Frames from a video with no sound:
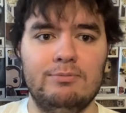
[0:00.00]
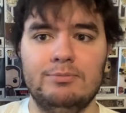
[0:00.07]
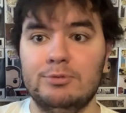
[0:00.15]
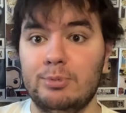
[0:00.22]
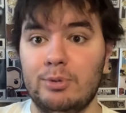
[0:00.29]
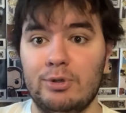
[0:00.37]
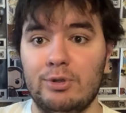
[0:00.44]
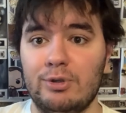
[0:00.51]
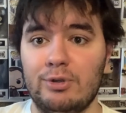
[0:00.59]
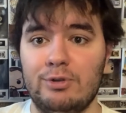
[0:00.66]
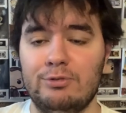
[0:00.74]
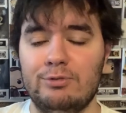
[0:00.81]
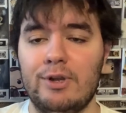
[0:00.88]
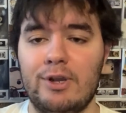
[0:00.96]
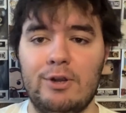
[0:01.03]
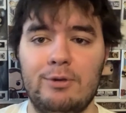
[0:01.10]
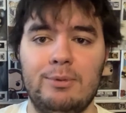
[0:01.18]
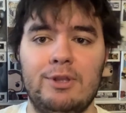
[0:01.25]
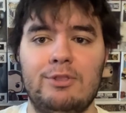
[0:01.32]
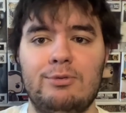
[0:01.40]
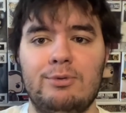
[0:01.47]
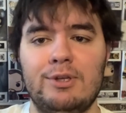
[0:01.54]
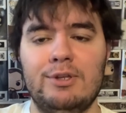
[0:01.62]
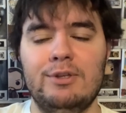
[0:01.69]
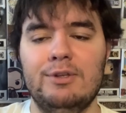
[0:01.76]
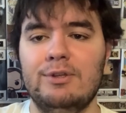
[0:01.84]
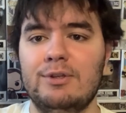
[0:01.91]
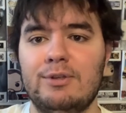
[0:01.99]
spoiler alerts for Iron Man 3,